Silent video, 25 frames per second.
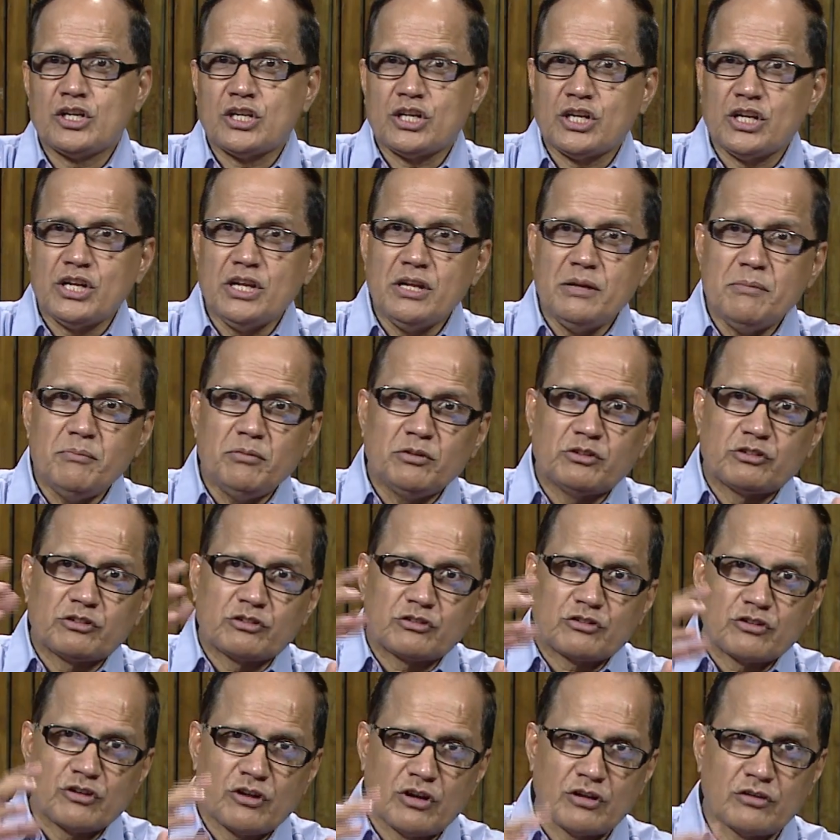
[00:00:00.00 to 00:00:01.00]
team
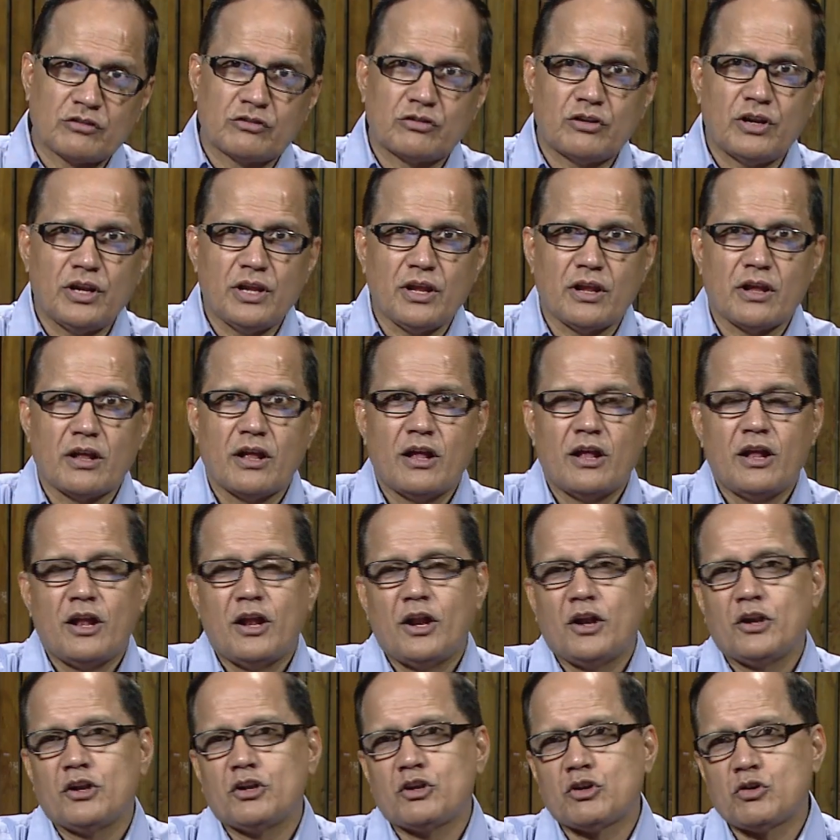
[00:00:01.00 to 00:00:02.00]
structuring
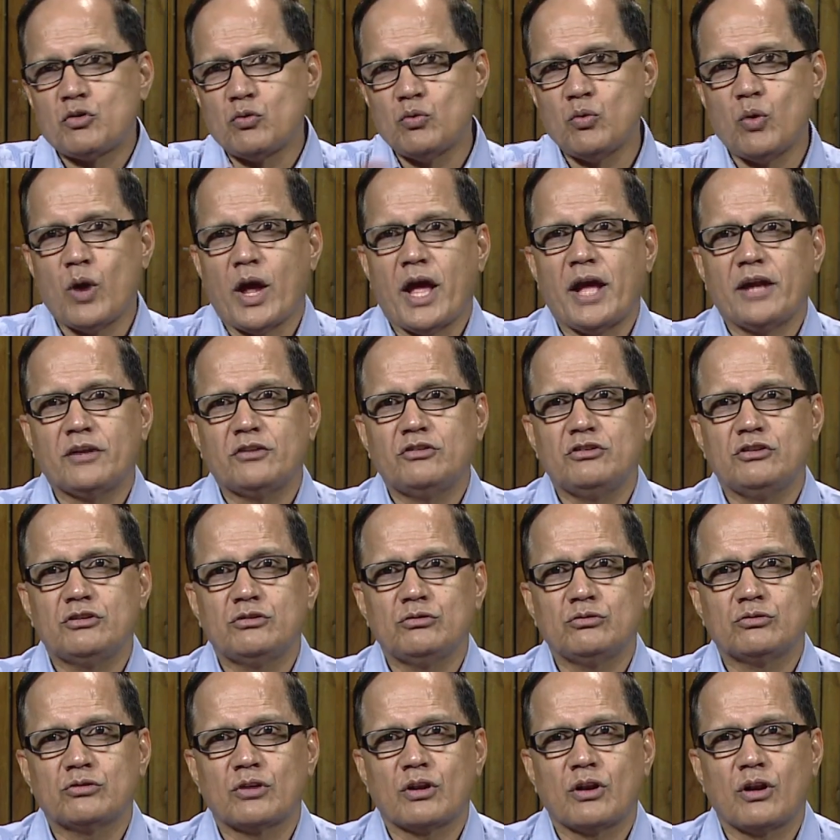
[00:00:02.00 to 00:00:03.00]
to
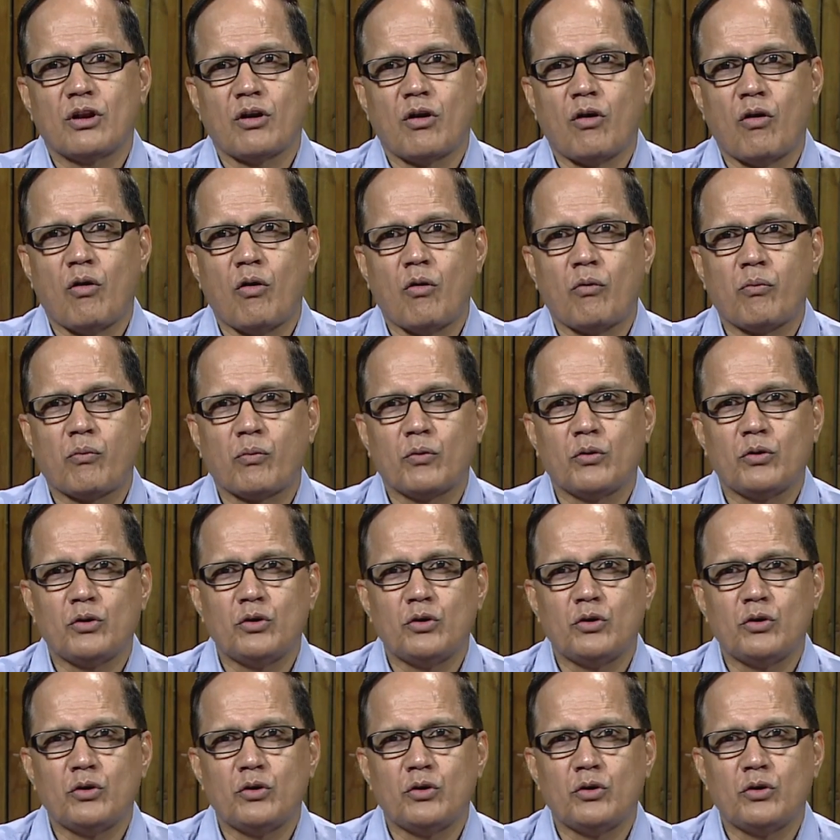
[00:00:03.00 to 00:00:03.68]
execution of